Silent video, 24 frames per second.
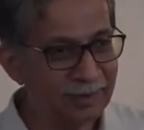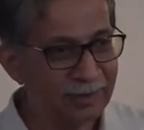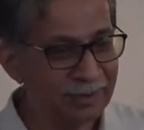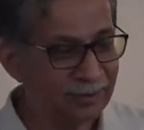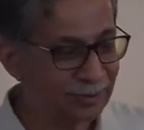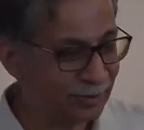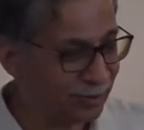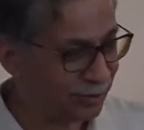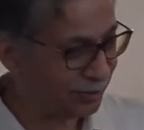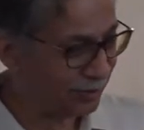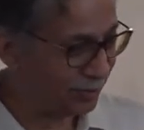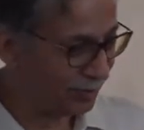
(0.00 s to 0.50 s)

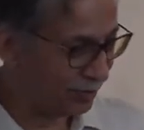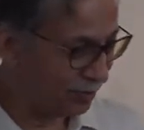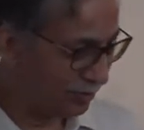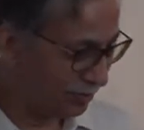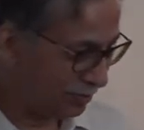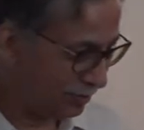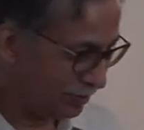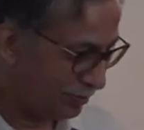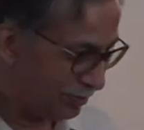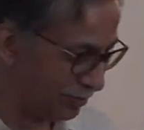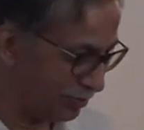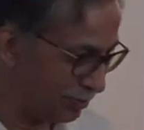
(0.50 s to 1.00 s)
So you,
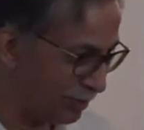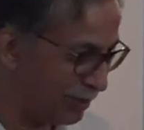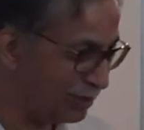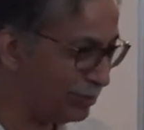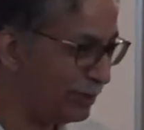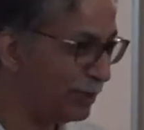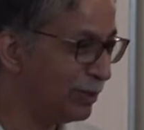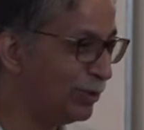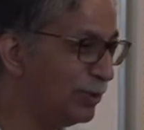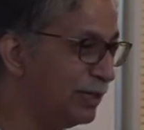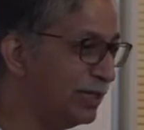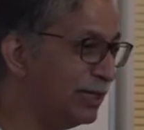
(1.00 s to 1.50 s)
you must
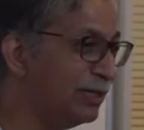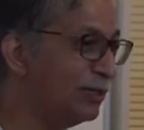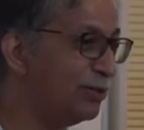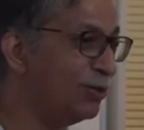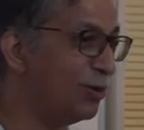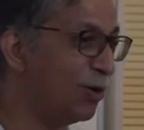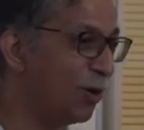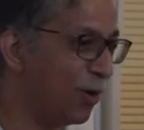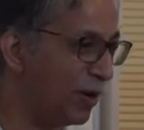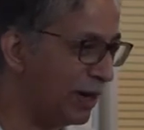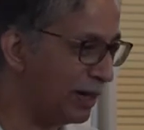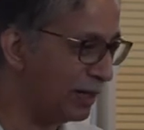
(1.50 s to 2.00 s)
be good in
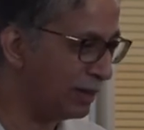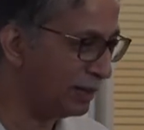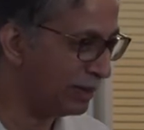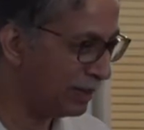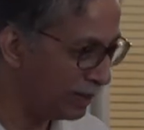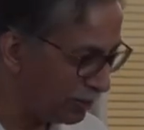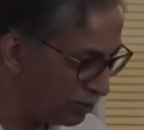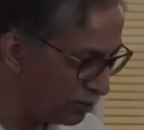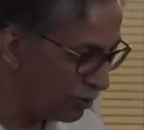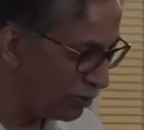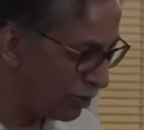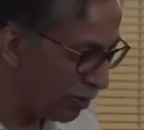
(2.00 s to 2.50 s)
drawing.
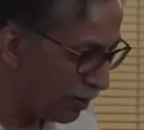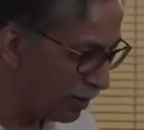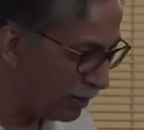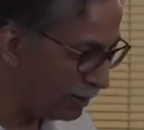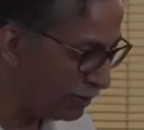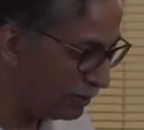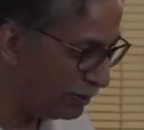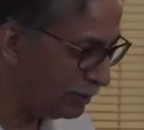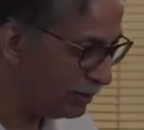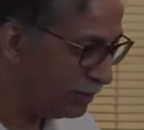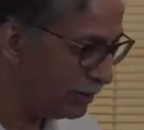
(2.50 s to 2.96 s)
Can you draw it?